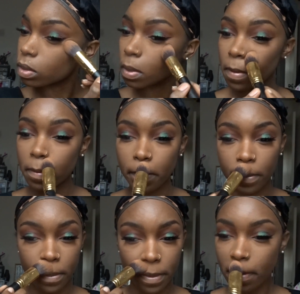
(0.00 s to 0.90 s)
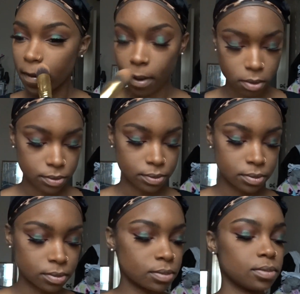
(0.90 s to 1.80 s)
and I apply
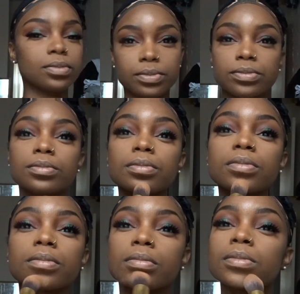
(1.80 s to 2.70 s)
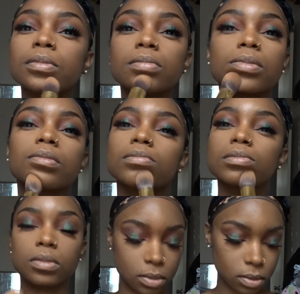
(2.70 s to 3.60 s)
this everywhere
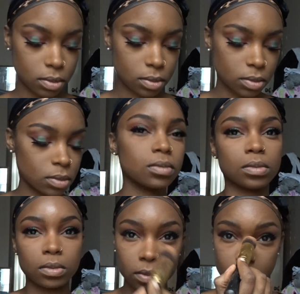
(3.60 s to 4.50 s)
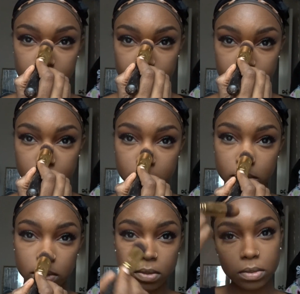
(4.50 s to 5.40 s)
I
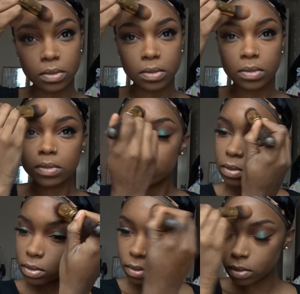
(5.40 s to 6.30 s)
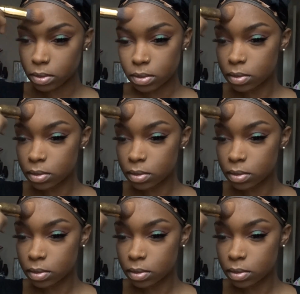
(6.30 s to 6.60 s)
added concealer.